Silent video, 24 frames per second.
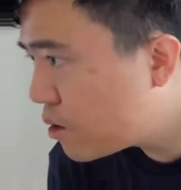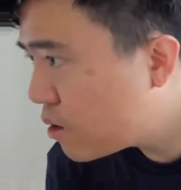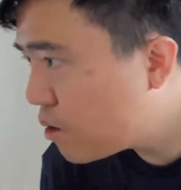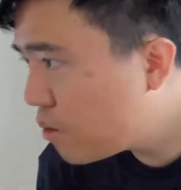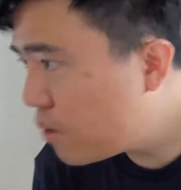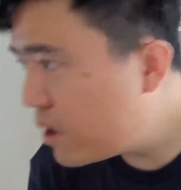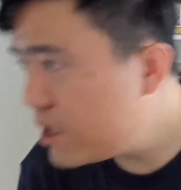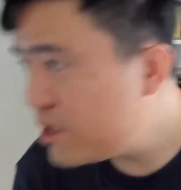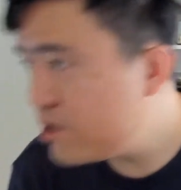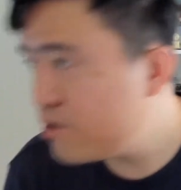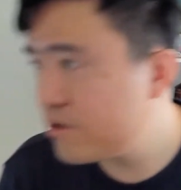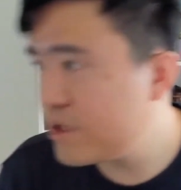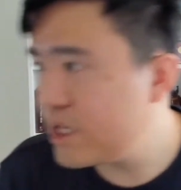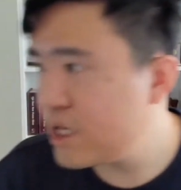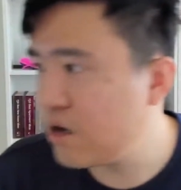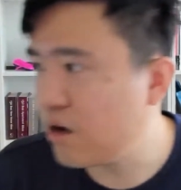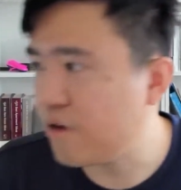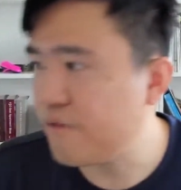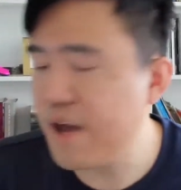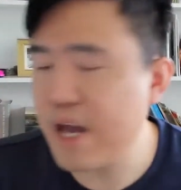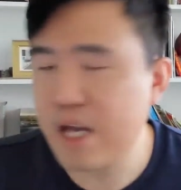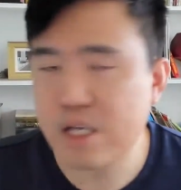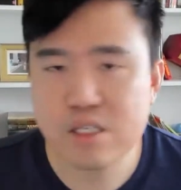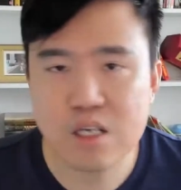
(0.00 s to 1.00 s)
What do you think
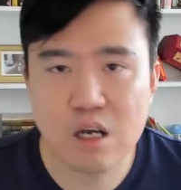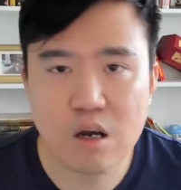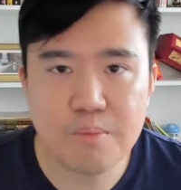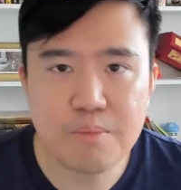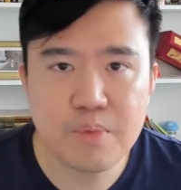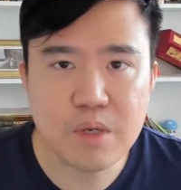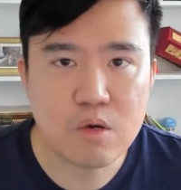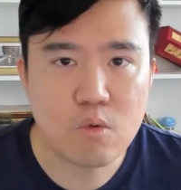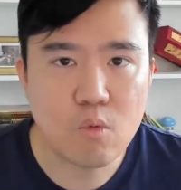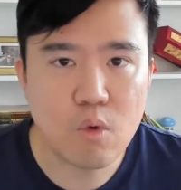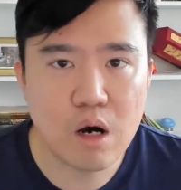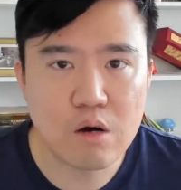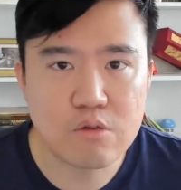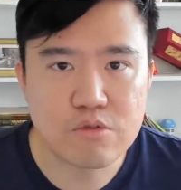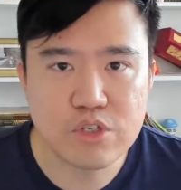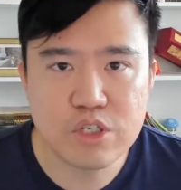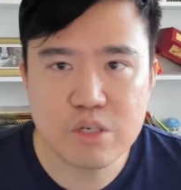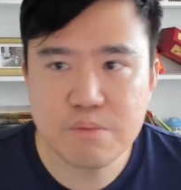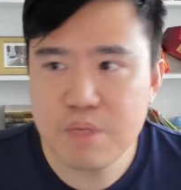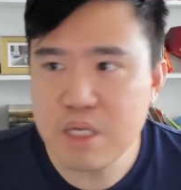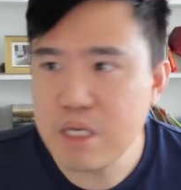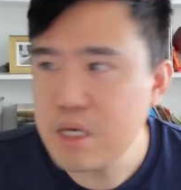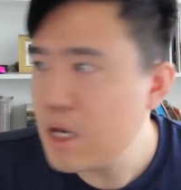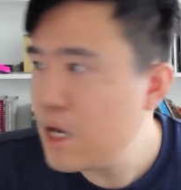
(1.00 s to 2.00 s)
of XRP? Wow,
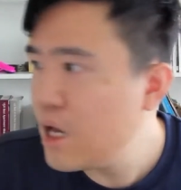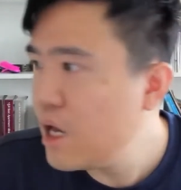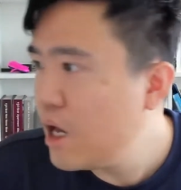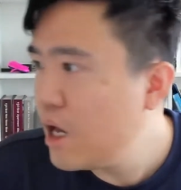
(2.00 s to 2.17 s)
Jimmy.